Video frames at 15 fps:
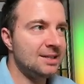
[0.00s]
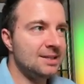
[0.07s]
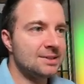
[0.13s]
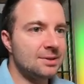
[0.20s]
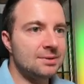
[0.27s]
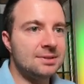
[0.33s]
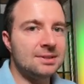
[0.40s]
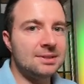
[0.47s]

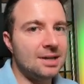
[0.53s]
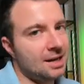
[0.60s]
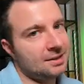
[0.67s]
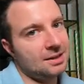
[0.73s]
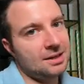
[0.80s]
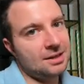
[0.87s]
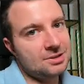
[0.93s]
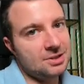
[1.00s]
so it's not
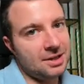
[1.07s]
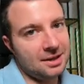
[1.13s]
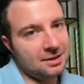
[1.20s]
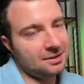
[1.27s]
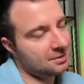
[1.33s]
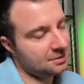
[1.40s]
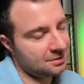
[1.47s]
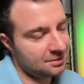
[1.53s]
going to
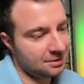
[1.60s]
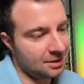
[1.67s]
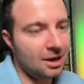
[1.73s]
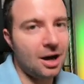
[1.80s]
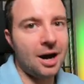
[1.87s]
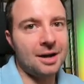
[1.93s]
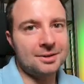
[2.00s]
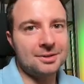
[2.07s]
take a
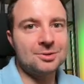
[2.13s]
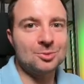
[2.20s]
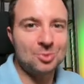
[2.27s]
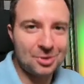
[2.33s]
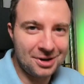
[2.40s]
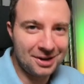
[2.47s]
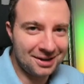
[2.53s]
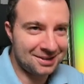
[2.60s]
lot to
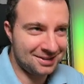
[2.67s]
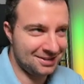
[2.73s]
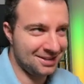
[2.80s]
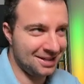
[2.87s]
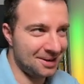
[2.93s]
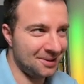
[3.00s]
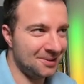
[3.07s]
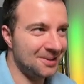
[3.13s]
bring it
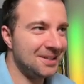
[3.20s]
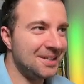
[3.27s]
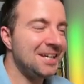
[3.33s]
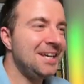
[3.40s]
down.